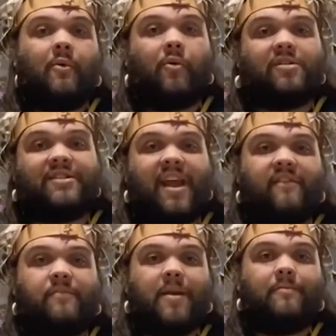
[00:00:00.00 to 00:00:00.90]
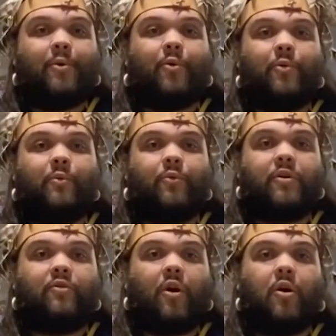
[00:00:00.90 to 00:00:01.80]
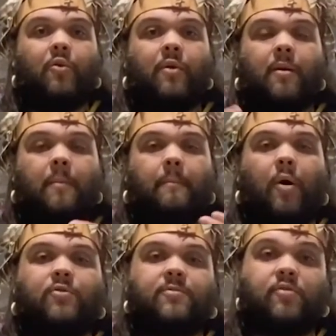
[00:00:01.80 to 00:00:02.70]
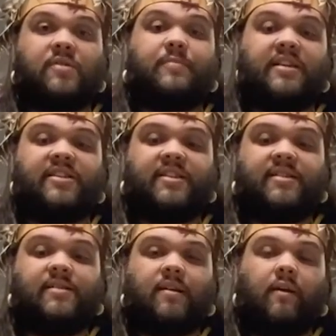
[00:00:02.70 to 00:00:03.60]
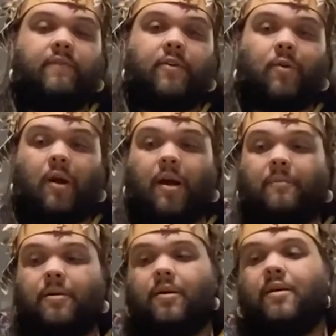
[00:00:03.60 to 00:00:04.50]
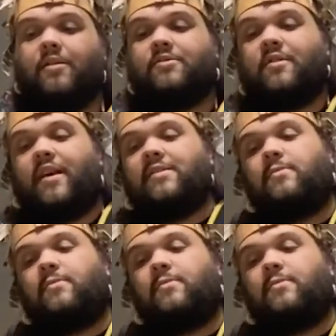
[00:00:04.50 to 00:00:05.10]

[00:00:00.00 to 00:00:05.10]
whereas native people would grow multiple species of the crop. So that's